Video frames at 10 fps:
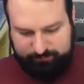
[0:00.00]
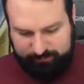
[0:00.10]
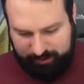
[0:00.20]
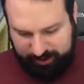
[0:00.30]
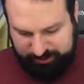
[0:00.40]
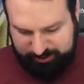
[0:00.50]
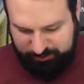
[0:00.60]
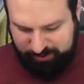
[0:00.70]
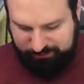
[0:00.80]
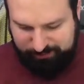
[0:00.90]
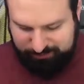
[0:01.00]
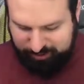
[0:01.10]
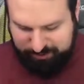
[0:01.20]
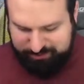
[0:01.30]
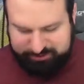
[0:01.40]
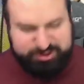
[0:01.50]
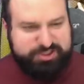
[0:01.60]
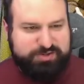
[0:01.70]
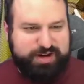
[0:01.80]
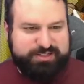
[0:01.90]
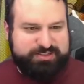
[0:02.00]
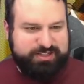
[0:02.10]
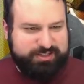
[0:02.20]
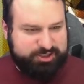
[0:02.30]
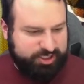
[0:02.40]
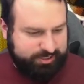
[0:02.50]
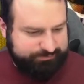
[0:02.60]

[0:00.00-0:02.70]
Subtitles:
I do want one more on now, just so I can see the shout.